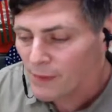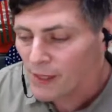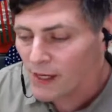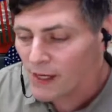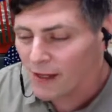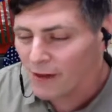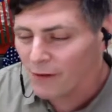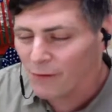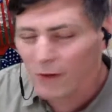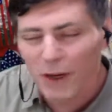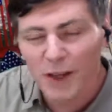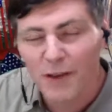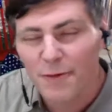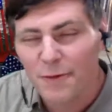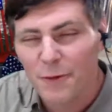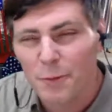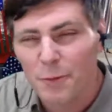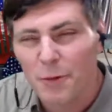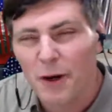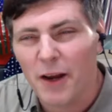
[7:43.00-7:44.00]
And running
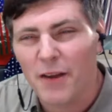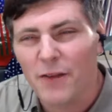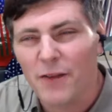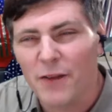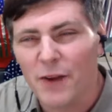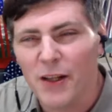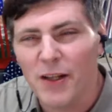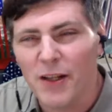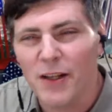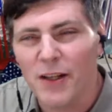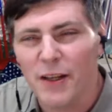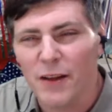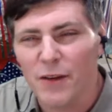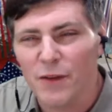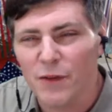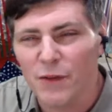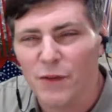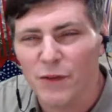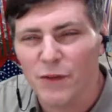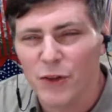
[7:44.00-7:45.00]
for president
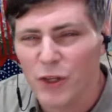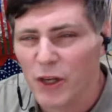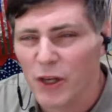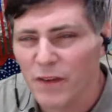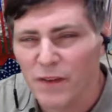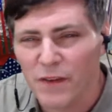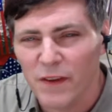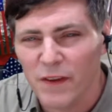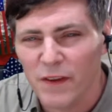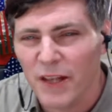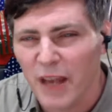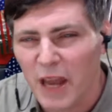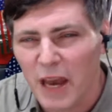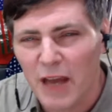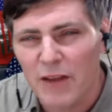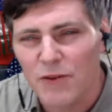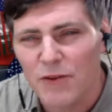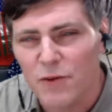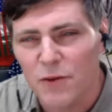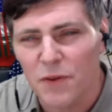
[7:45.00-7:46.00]
is just a
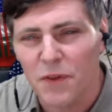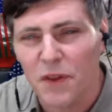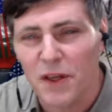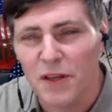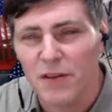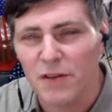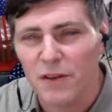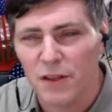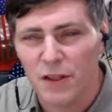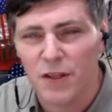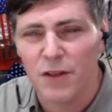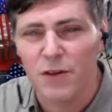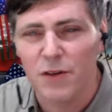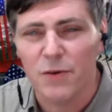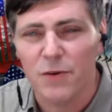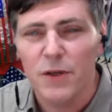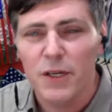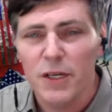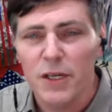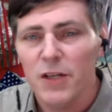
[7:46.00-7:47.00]
natural thing to
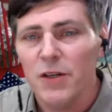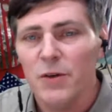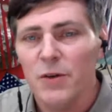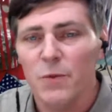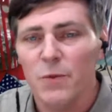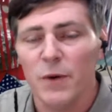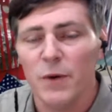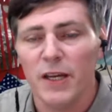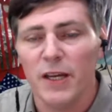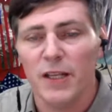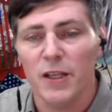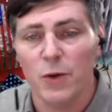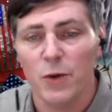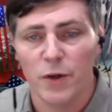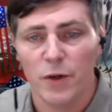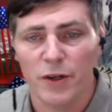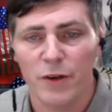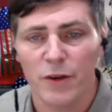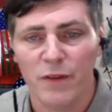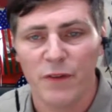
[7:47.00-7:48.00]
do when you
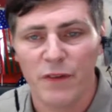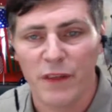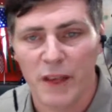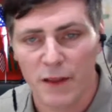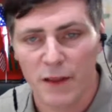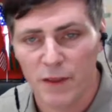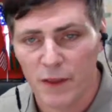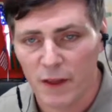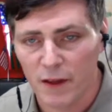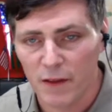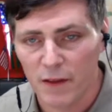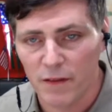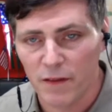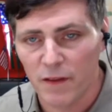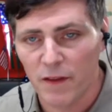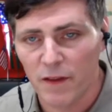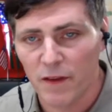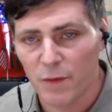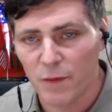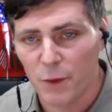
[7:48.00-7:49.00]
understand things
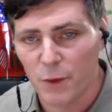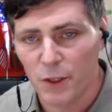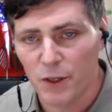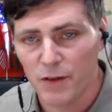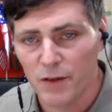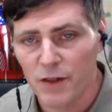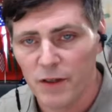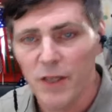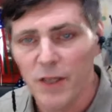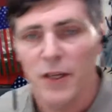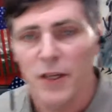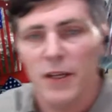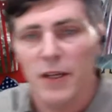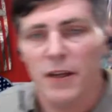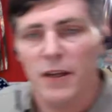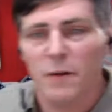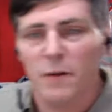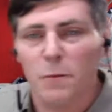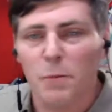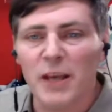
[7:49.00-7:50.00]
in this world.
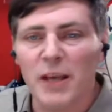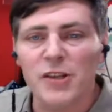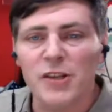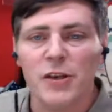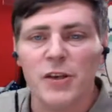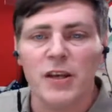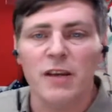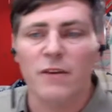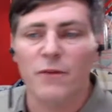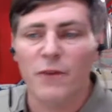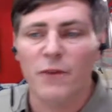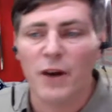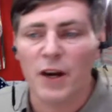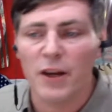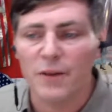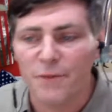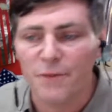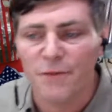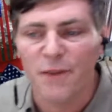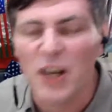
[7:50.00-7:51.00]
Especially, it's
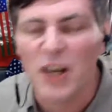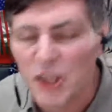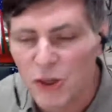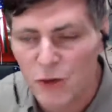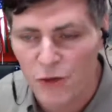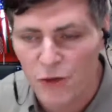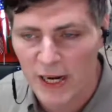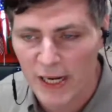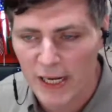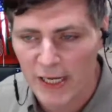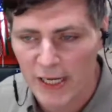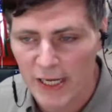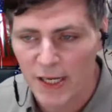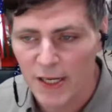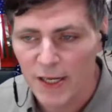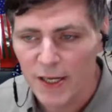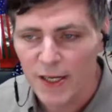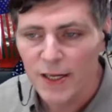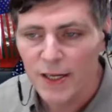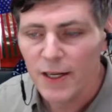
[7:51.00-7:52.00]
very frustrating.
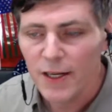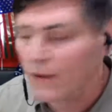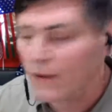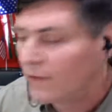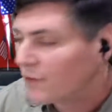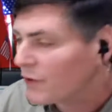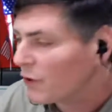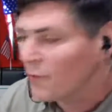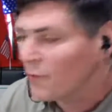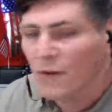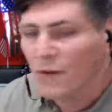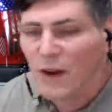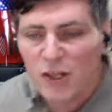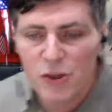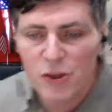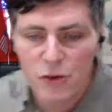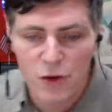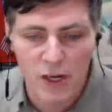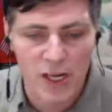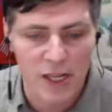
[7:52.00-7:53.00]
It's so
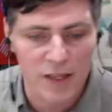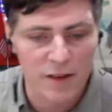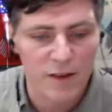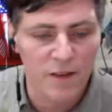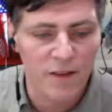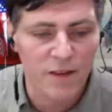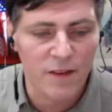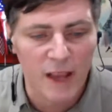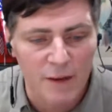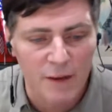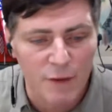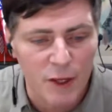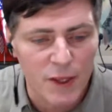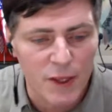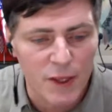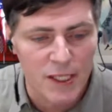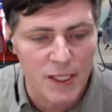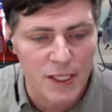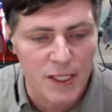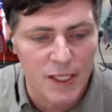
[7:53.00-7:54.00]
frustrating to see
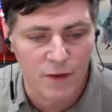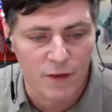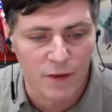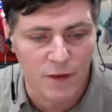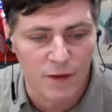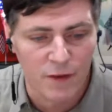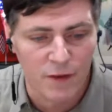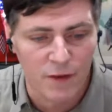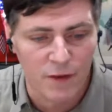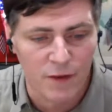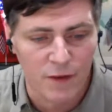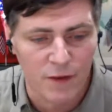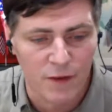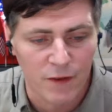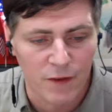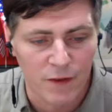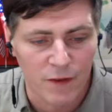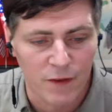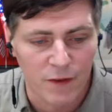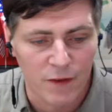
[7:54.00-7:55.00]
everything that's going wrong
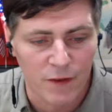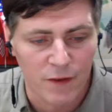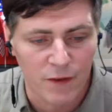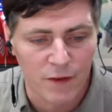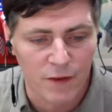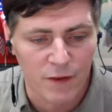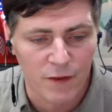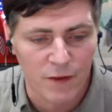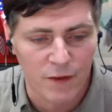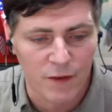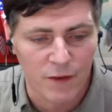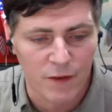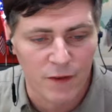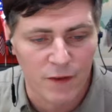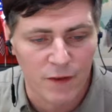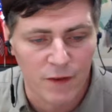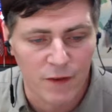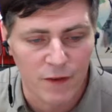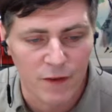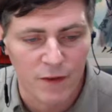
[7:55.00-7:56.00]
in the world
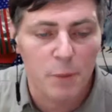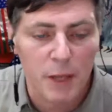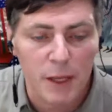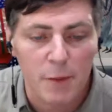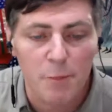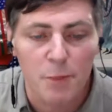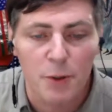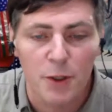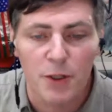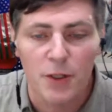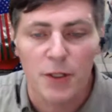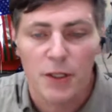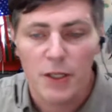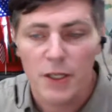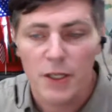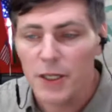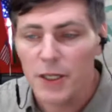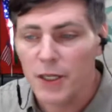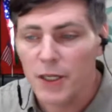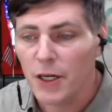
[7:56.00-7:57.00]
and that people
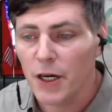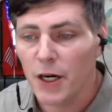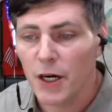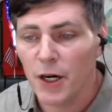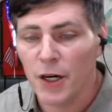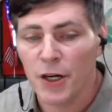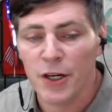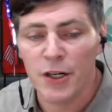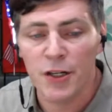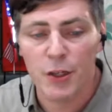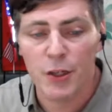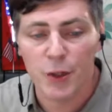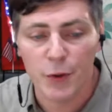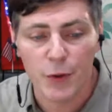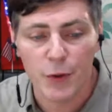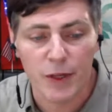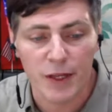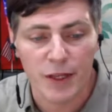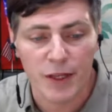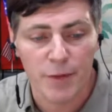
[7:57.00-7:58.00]
aren't
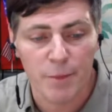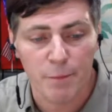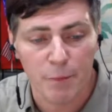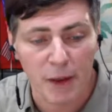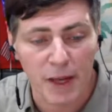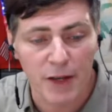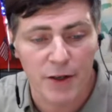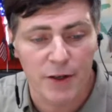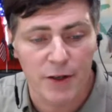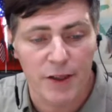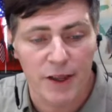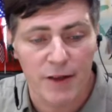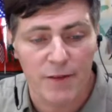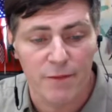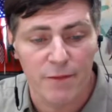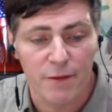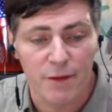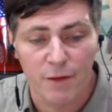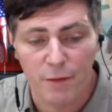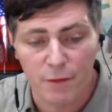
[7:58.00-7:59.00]
doing better.
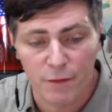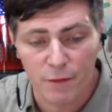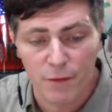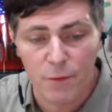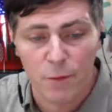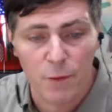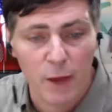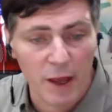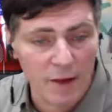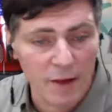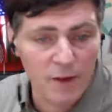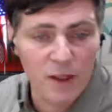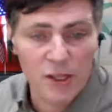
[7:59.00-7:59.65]
That we have the